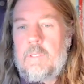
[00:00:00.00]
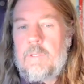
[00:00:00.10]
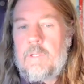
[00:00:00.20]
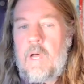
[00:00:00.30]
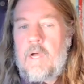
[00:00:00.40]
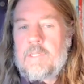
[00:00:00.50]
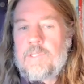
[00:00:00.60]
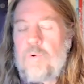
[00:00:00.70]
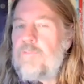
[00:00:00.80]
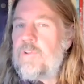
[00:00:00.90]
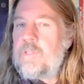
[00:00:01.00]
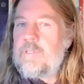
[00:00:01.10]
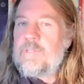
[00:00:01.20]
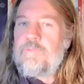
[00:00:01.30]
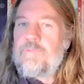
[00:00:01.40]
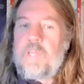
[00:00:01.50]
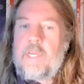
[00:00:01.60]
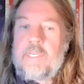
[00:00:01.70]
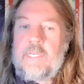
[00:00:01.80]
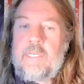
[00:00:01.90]
The lost orphans of
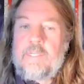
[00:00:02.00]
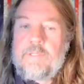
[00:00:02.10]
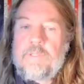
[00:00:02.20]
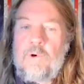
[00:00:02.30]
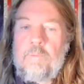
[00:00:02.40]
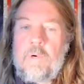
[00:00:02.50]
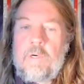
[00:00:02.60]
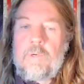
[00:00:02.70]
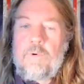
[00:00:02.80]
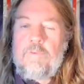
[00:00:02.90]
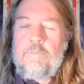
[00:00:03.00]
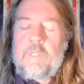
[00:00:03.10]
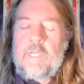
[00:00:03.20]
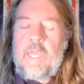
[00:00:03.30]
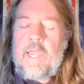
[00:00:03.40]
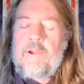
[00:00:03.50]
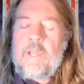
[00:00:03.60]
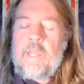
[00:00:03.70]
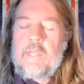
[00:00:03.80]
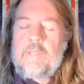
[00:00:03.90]
Psyche and Soma, who have been
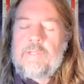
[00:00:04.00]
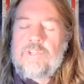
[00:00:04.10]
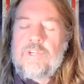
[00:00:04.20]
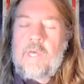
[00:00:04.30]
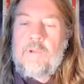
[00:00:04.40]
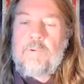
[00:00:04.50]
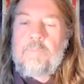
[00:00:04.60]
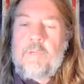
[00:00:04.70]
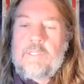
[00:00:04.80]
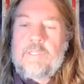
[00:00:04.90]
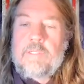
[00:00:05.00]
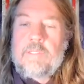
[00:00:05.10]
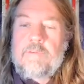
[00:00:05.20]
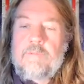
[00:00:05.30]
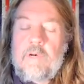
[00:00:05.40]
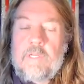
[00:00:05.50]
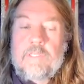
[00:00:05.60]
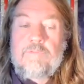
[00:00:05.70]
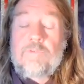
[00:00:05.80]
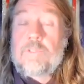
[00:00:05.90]
carrying the shadow pieces of
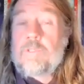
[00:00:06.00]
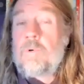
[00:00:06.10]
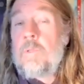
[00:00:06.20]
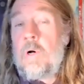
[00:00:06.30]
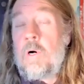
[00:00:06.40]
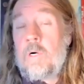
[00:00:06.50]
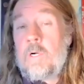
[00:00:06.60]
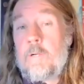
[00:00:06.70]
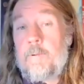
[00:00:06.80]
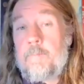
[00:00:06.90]
us for so long,